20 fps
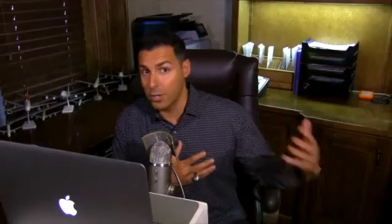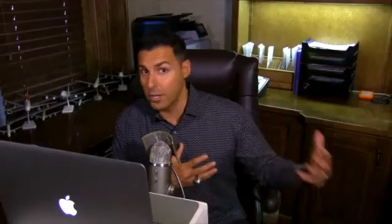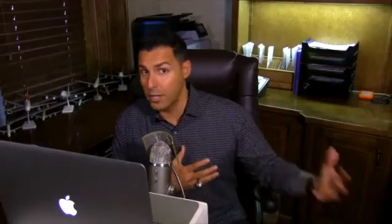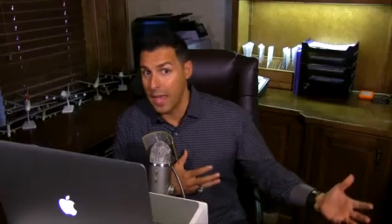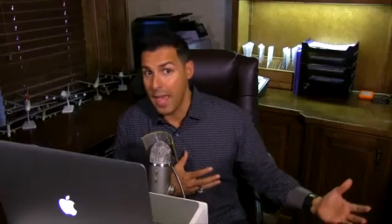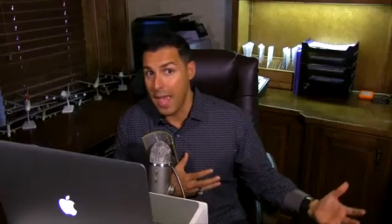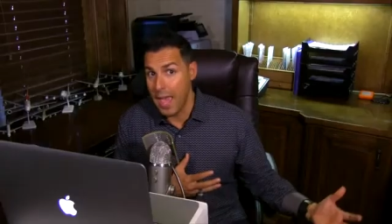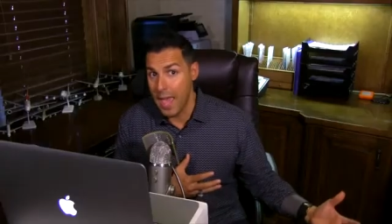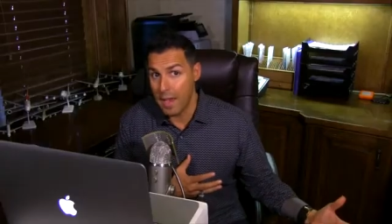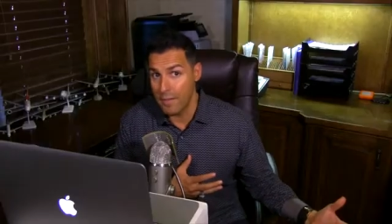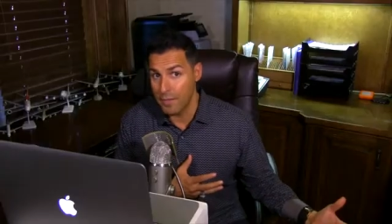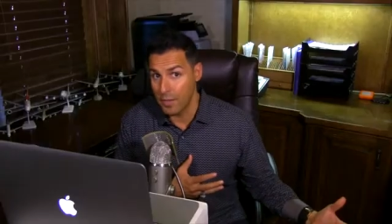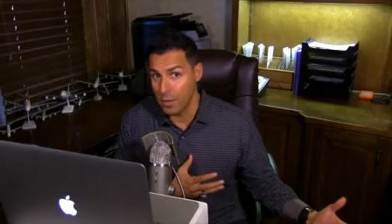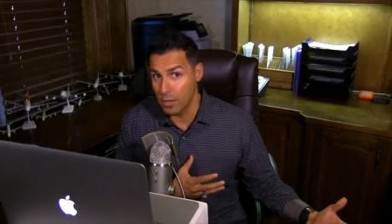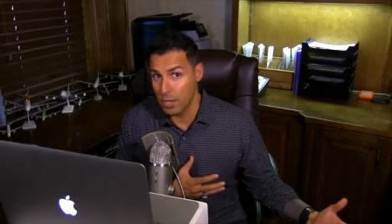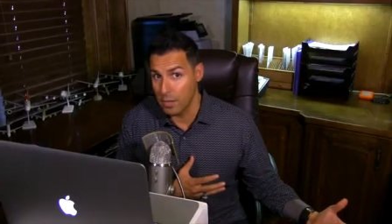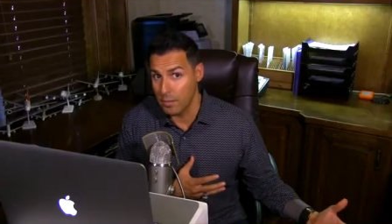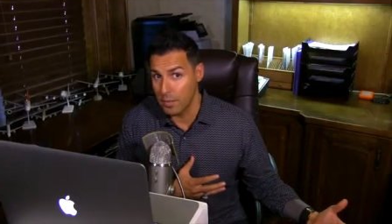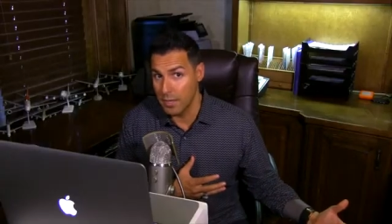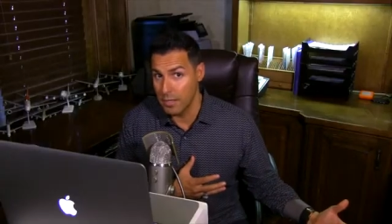you're going to have that
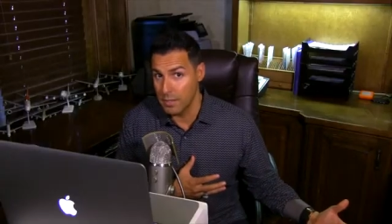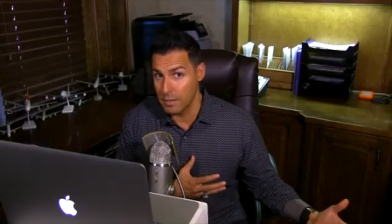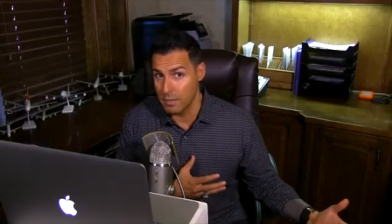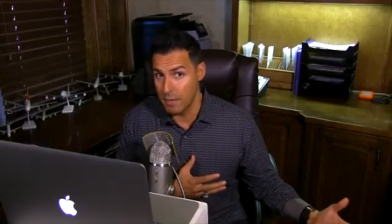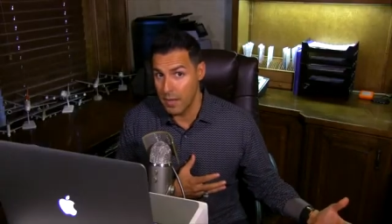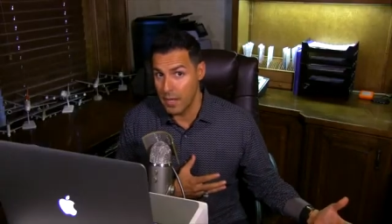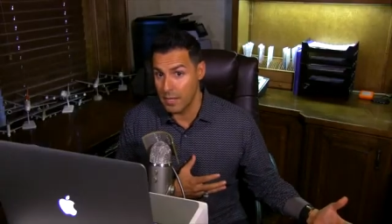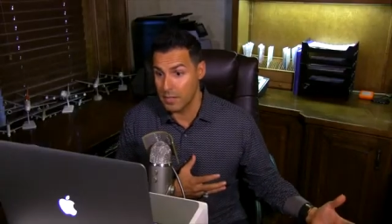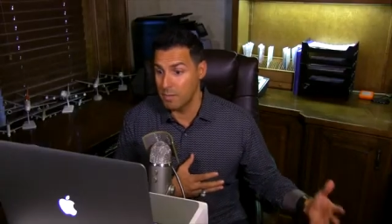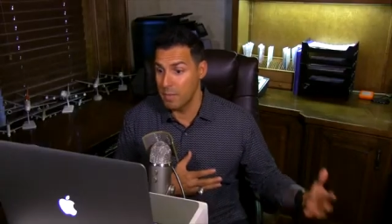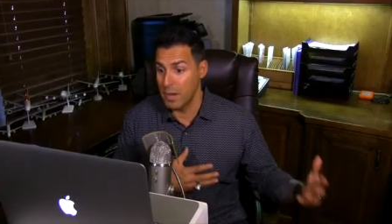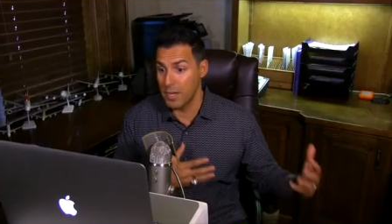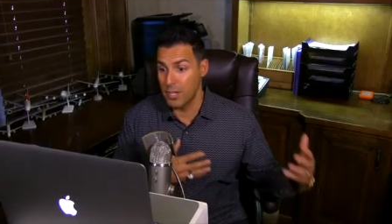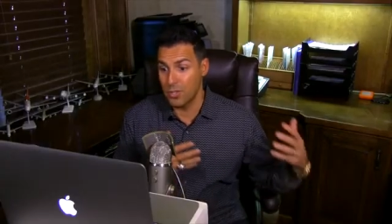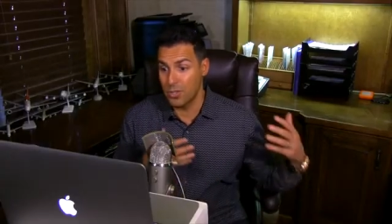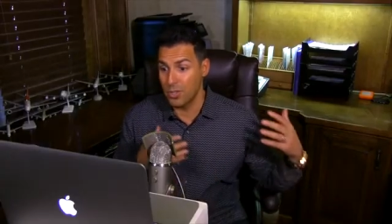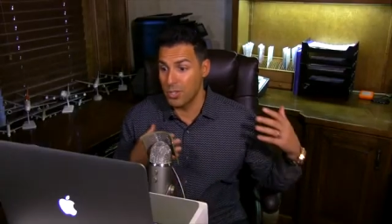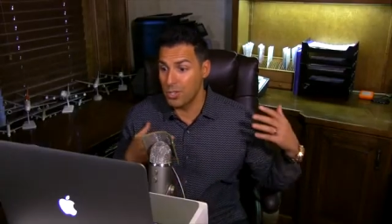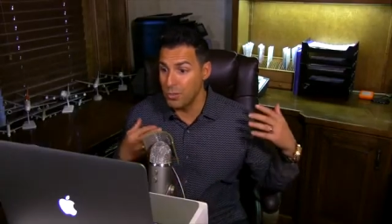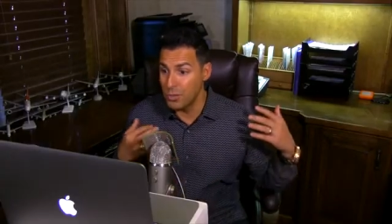are coming to these events. Make
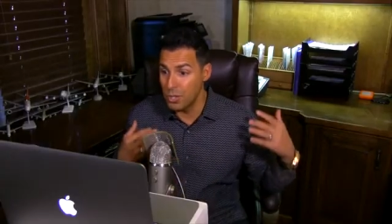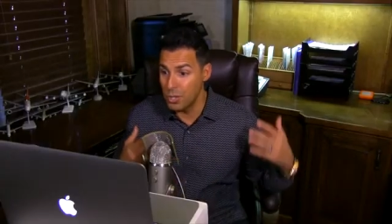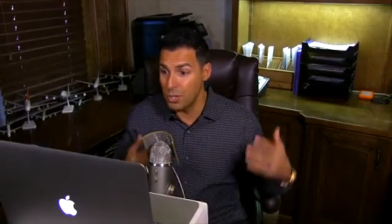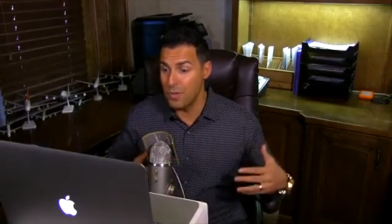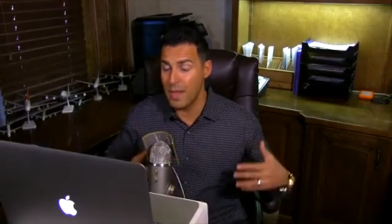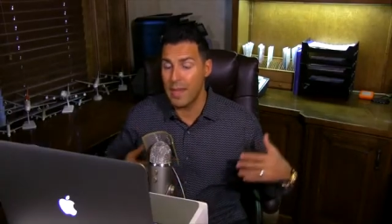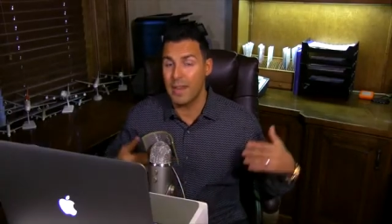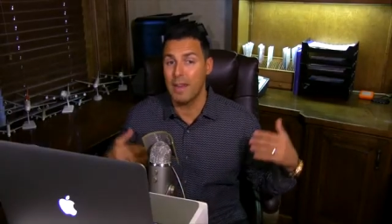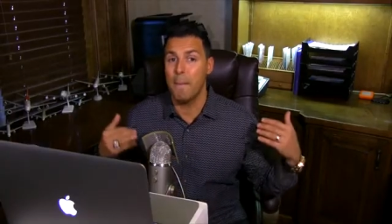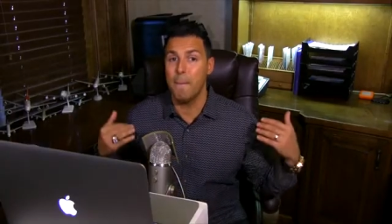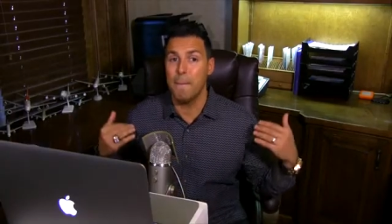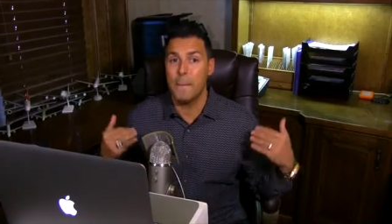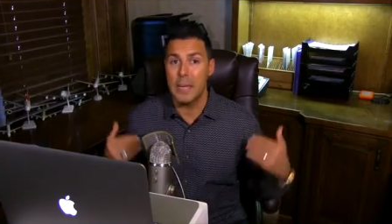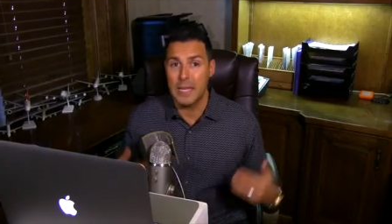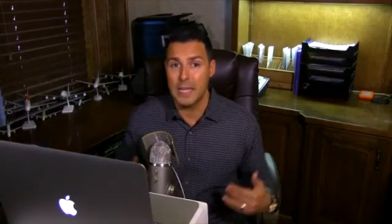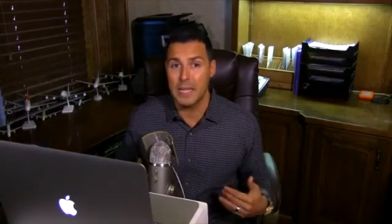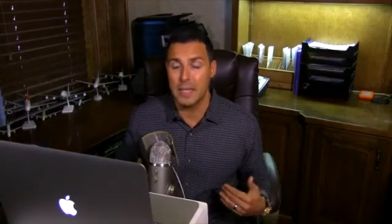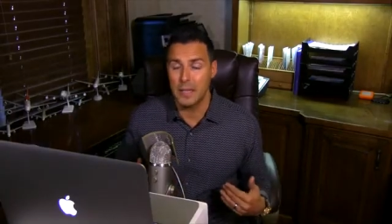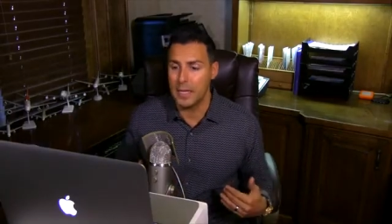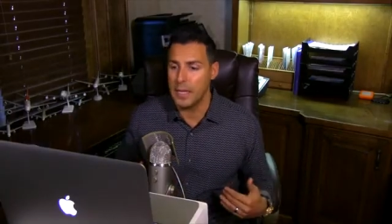sure you do that
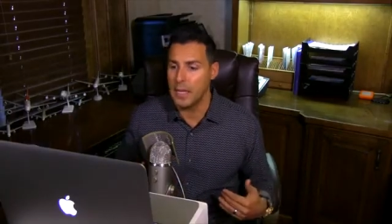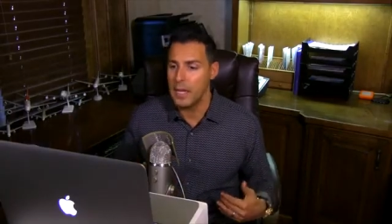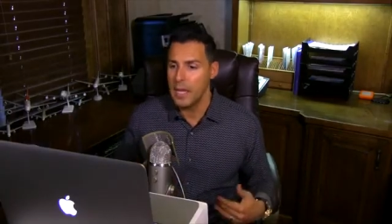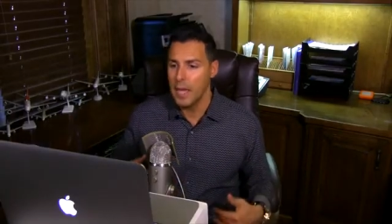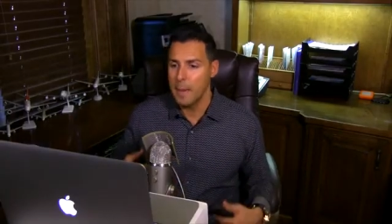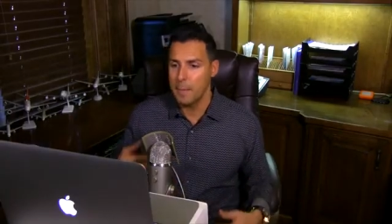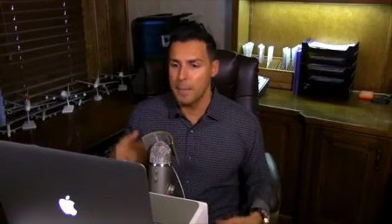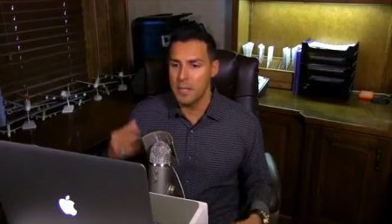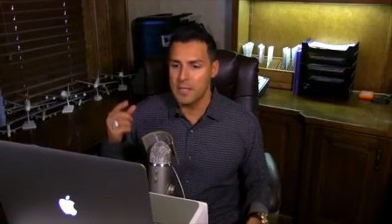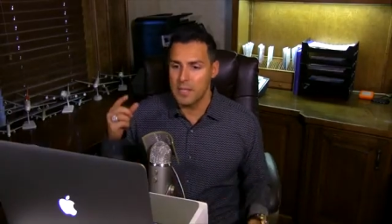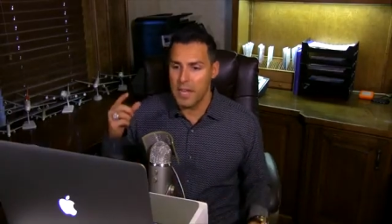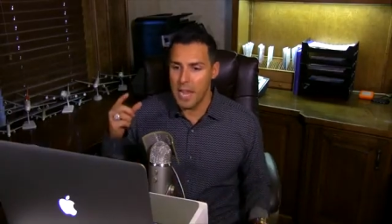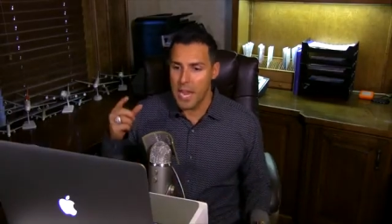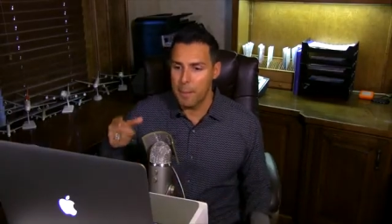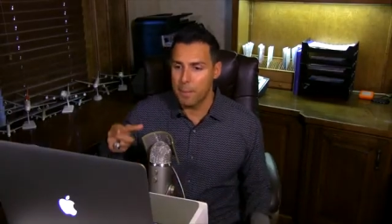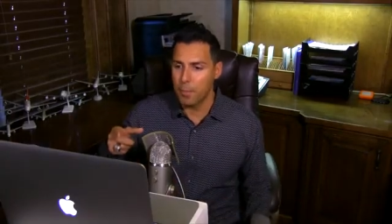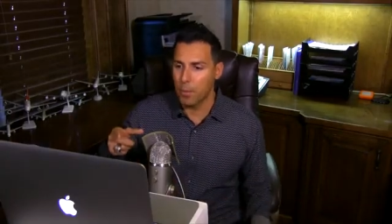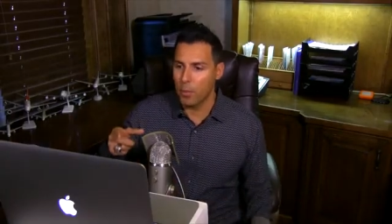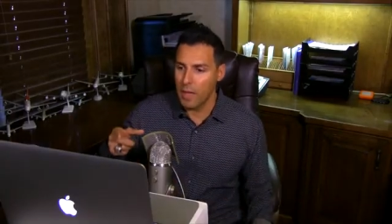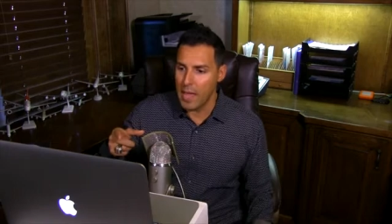immediately. But it's
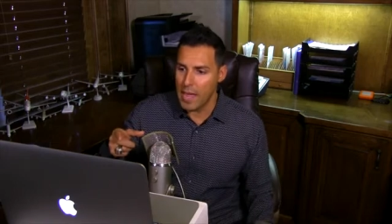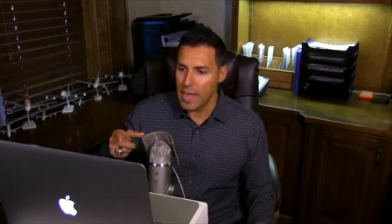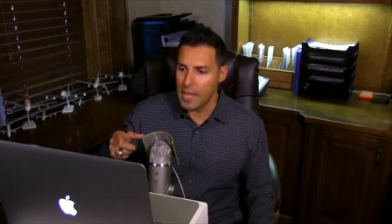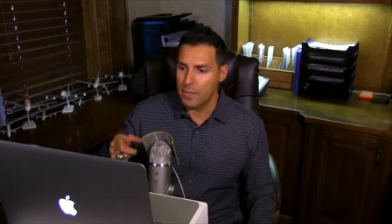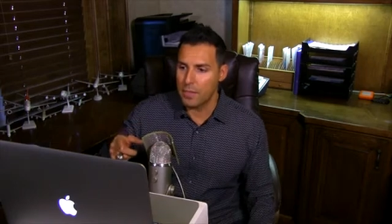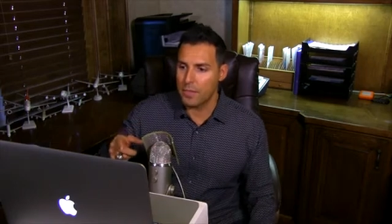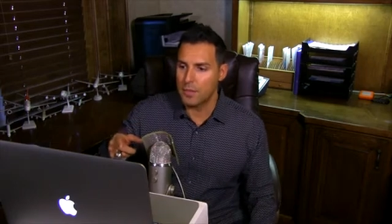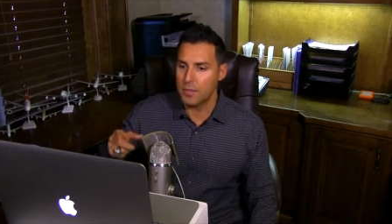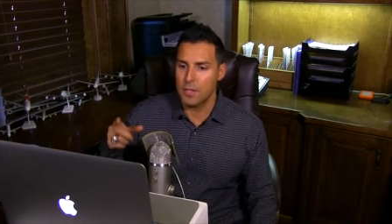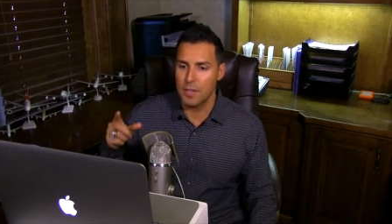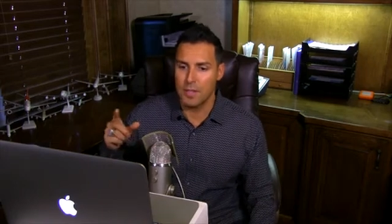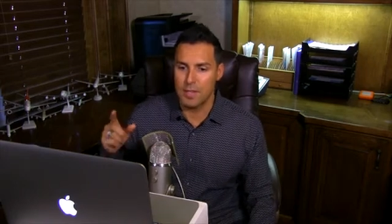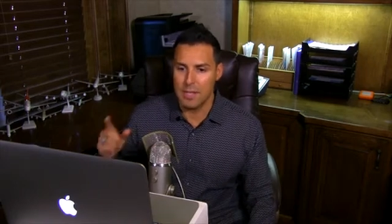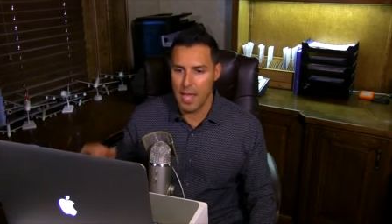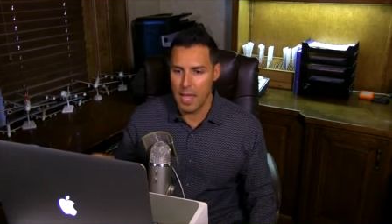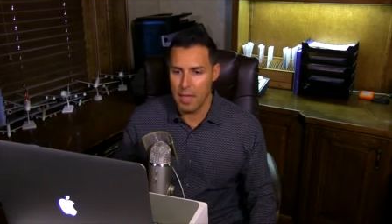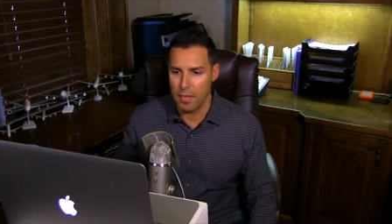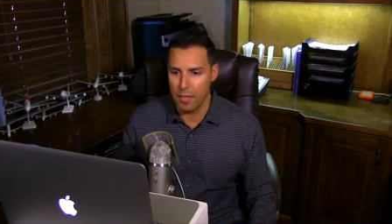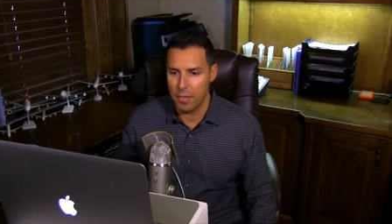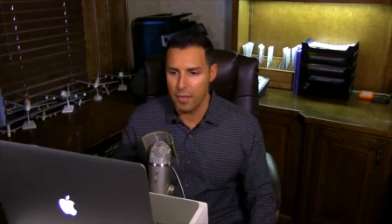April 8th to the
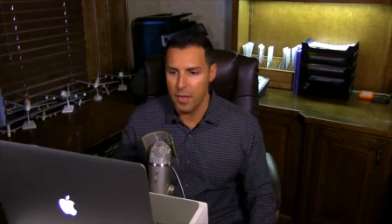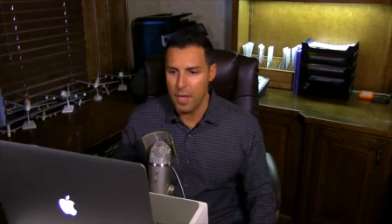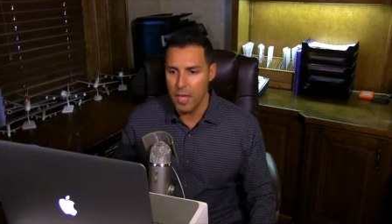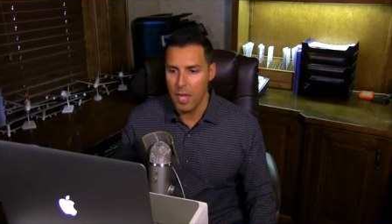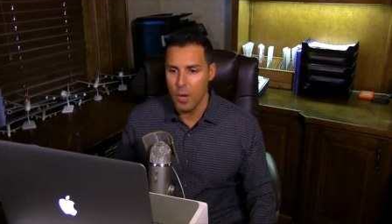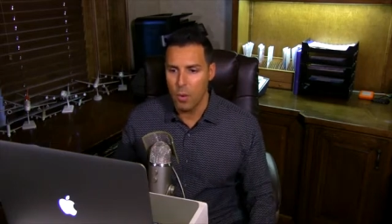10th.